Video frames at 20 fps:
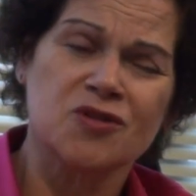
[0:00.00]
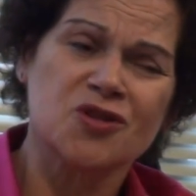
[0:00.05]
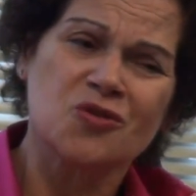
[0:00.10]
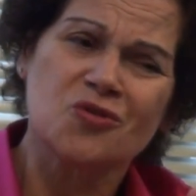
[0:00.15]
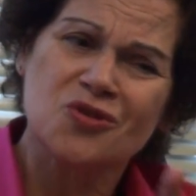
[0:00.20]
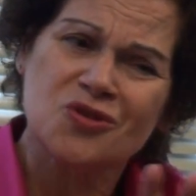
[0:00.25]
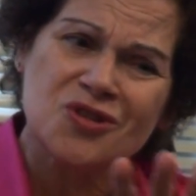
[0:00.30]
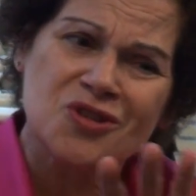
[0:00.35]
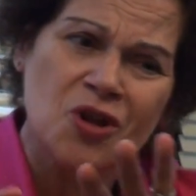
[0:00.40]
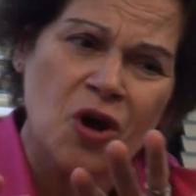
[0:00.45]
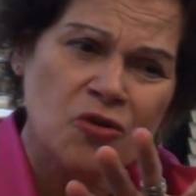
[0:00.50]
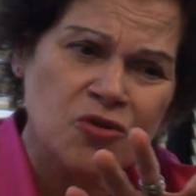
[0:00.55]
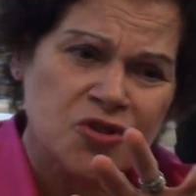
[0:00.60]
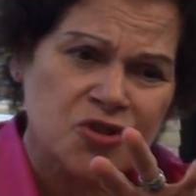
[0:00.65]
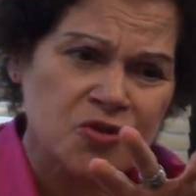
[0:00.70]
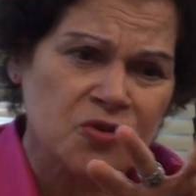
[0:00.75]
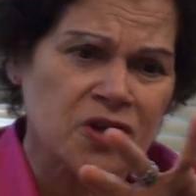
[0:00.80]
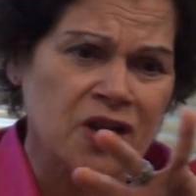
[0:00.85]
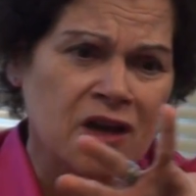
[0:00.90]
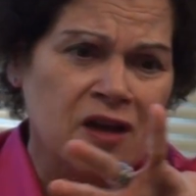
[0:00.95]
So there's no
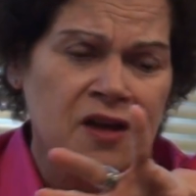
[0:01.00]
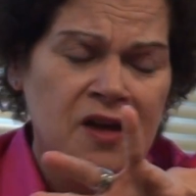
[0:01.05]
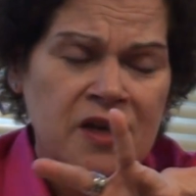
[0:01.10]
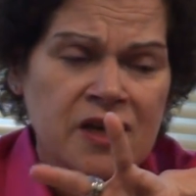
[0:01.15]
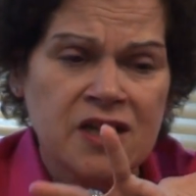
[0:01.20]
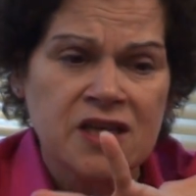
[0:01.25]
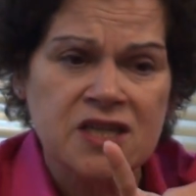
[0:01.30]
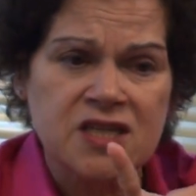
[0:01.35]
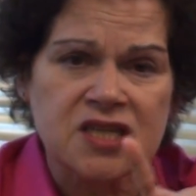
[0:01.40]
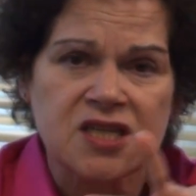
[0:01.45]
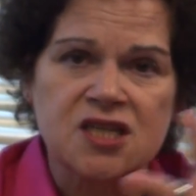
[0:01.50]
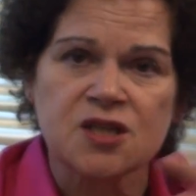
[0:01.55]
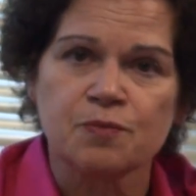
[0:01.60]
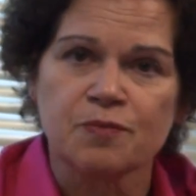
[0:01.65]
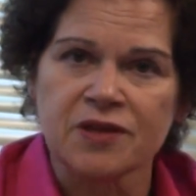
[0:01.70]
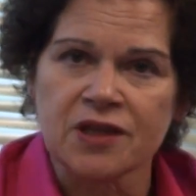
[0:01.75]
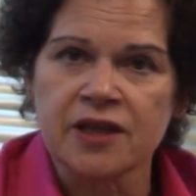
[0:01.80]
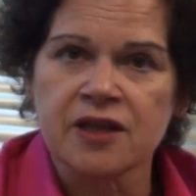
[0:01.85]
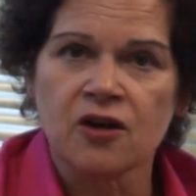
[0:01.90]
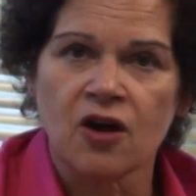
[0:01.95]
sort of
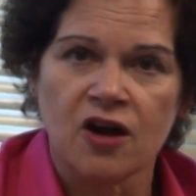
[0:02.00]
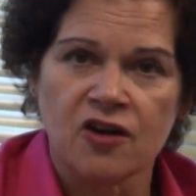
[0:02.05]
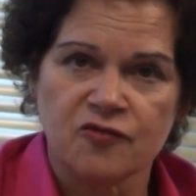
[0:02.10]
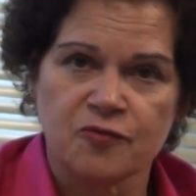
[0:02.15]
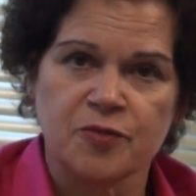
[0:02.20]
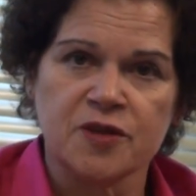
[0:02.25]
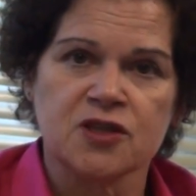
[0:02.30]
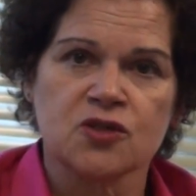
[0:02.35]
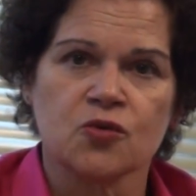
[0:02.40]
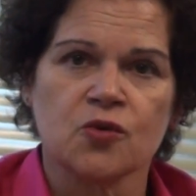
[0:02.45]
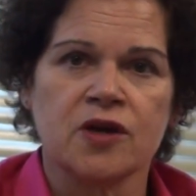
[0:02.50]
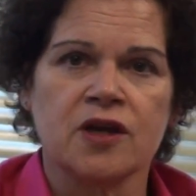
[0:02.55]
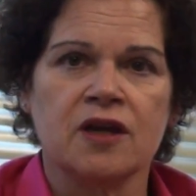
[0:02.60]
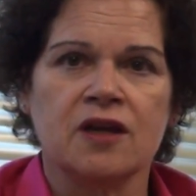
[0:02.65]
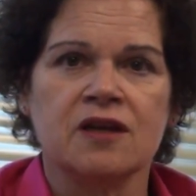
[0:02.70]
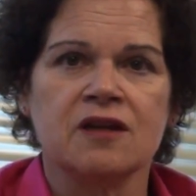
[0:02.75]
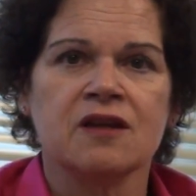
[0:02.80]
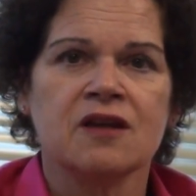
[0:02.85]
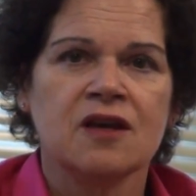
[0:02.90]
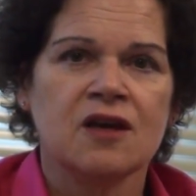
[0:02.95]
split off
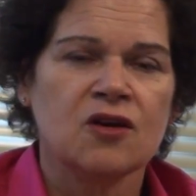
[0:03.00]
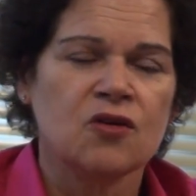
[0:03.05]
between,